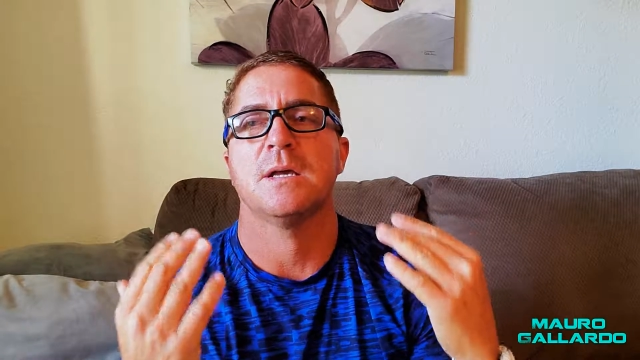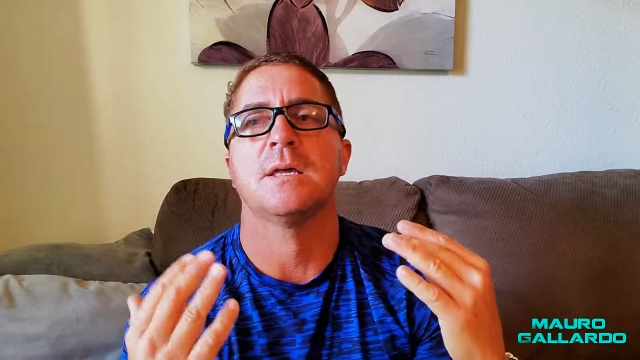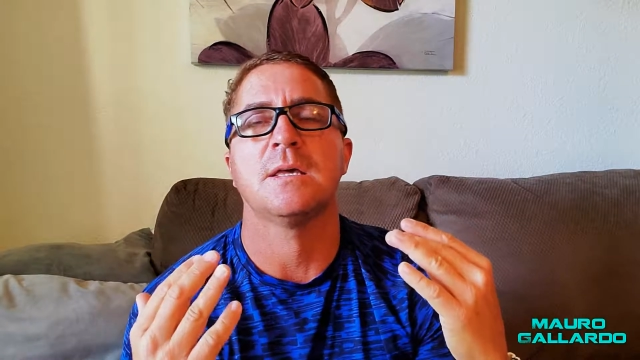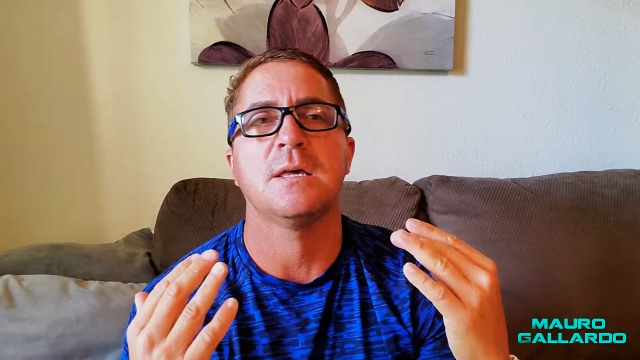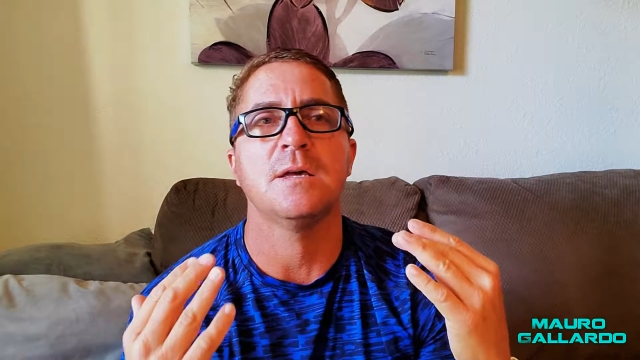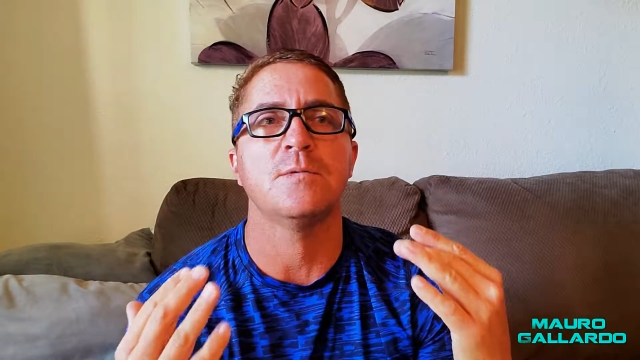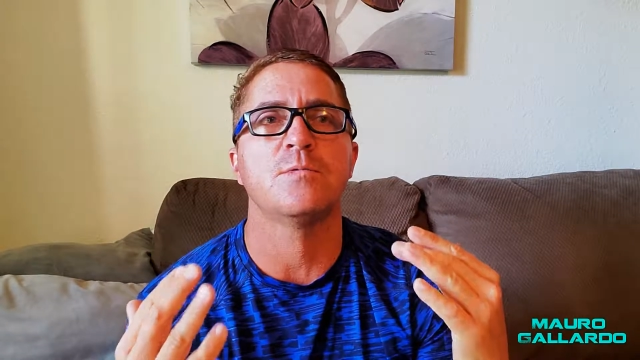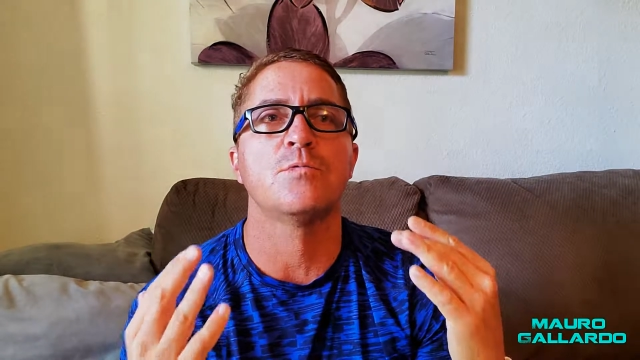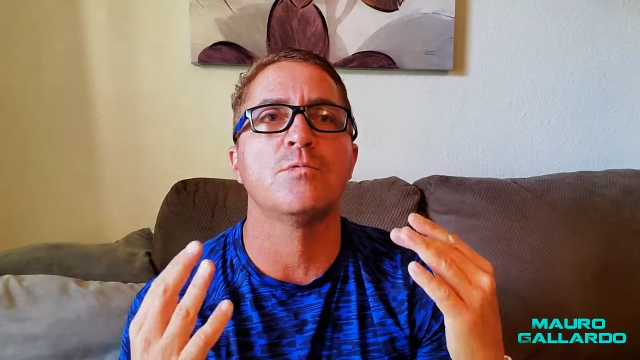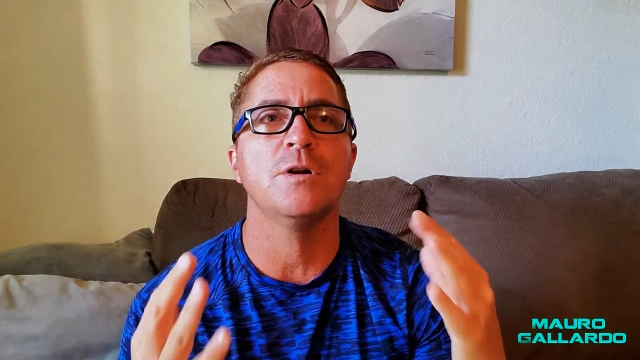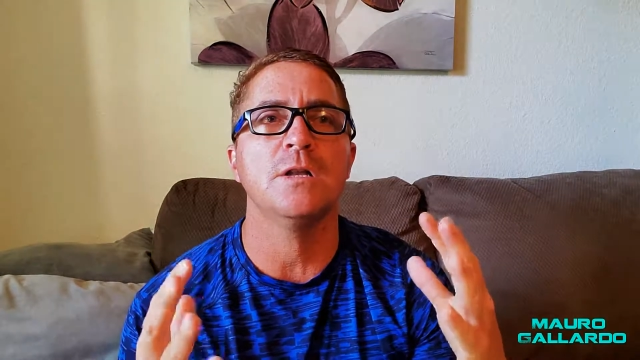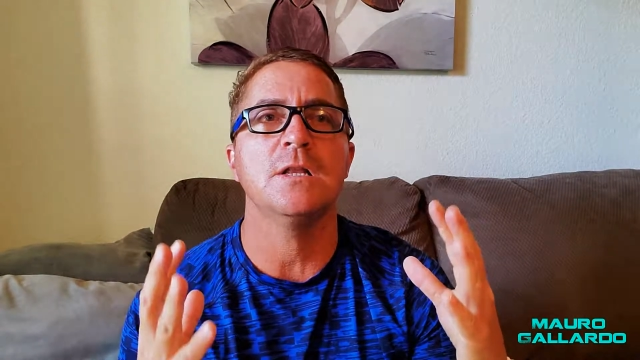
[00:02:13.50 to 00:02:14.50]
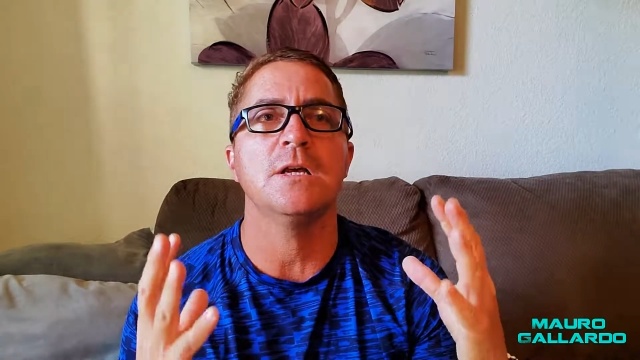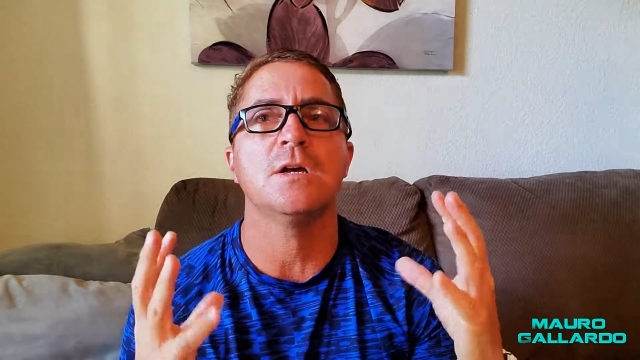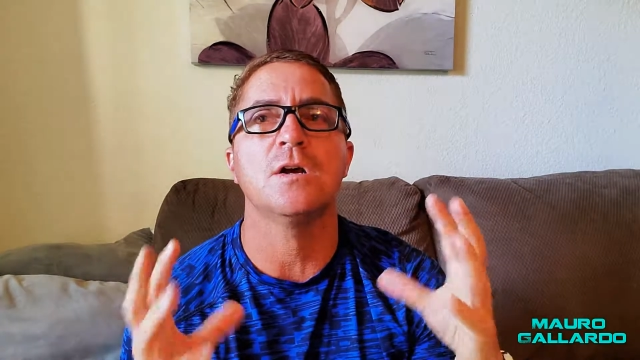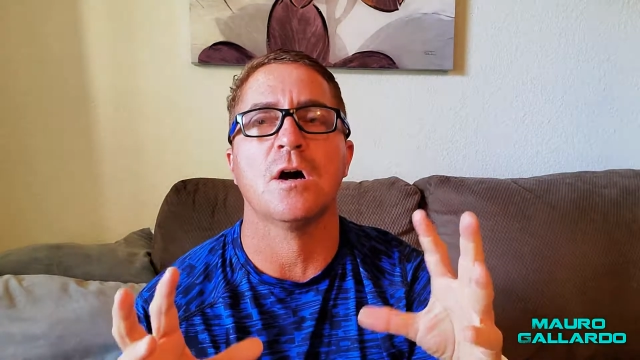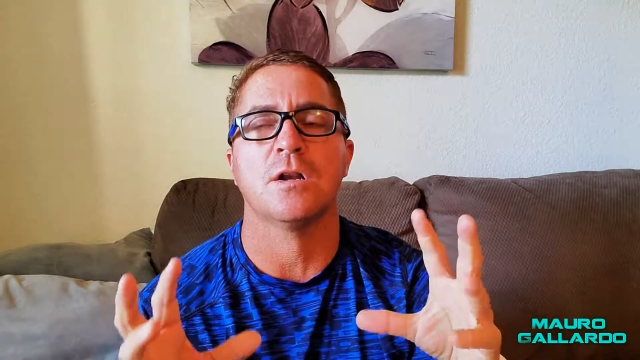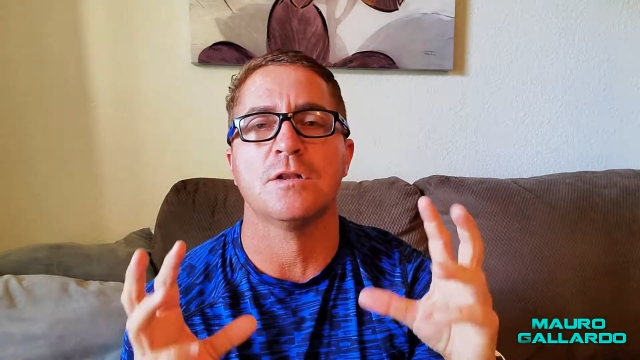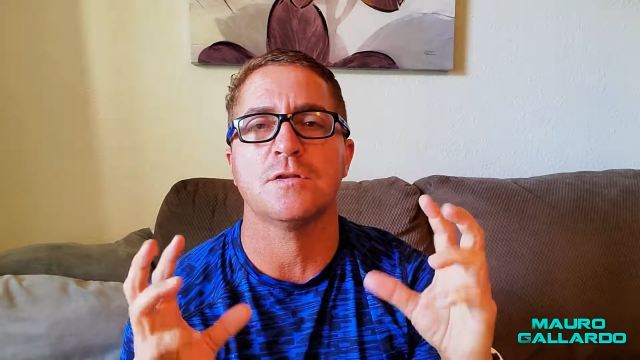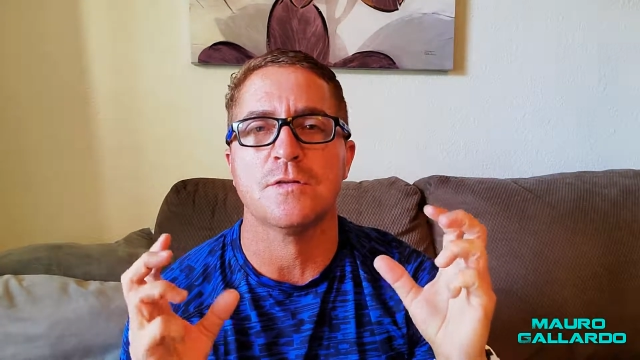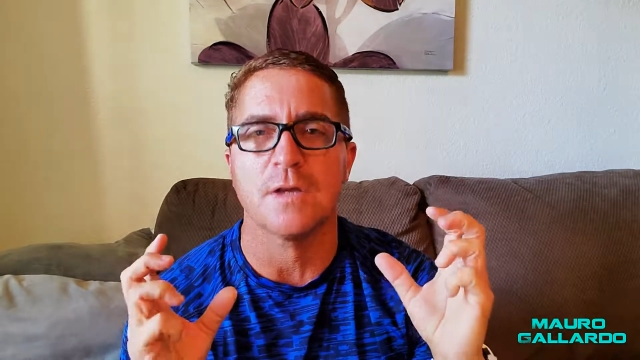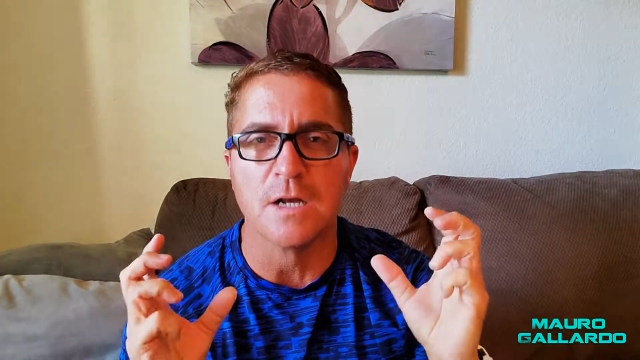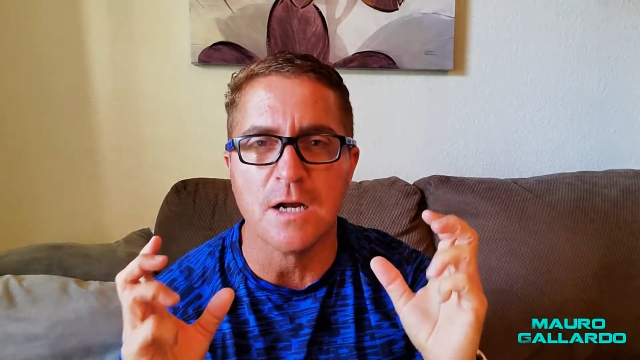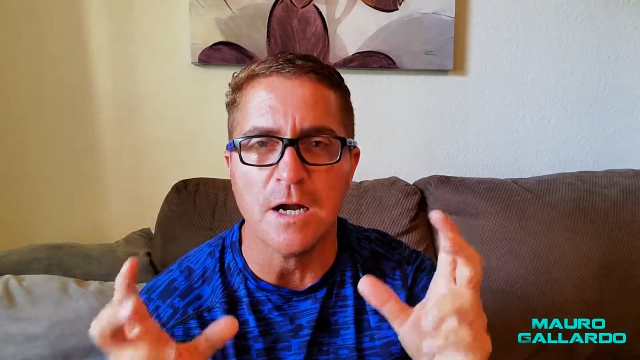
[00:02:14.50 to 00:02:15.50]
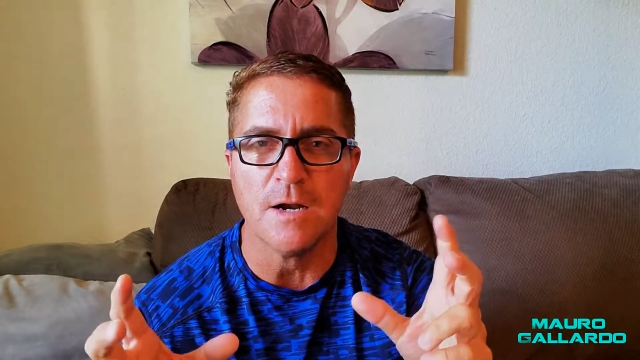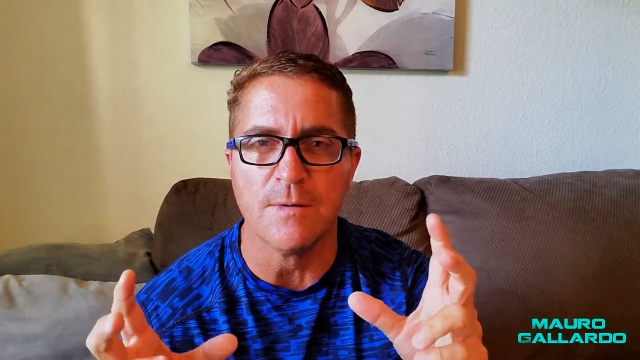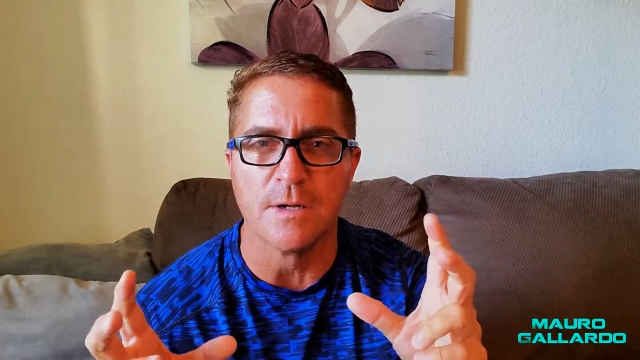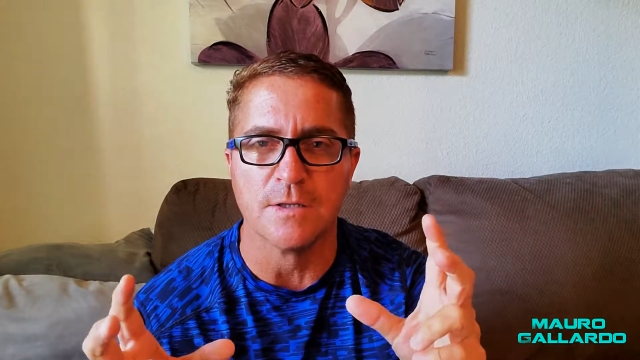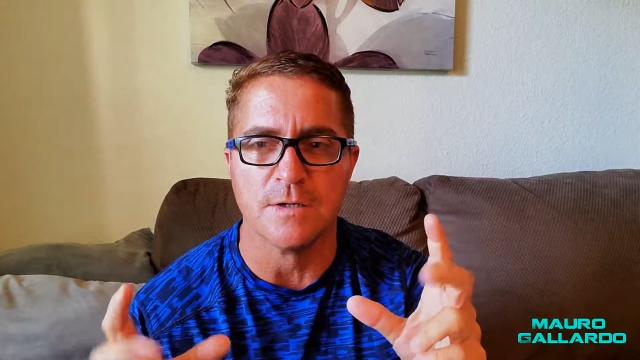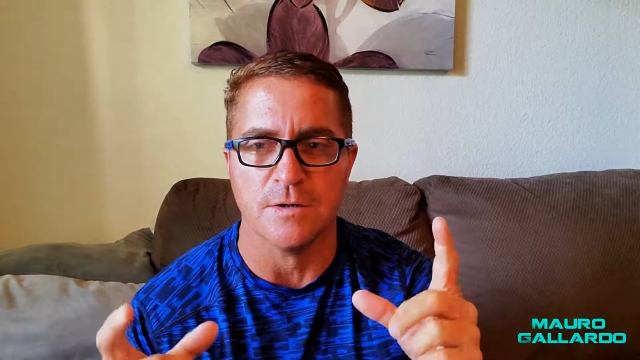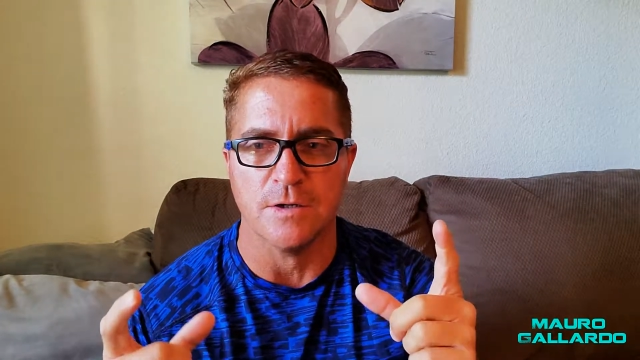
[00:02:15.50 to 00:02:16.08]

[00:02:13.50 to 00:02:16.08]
He really got into the character,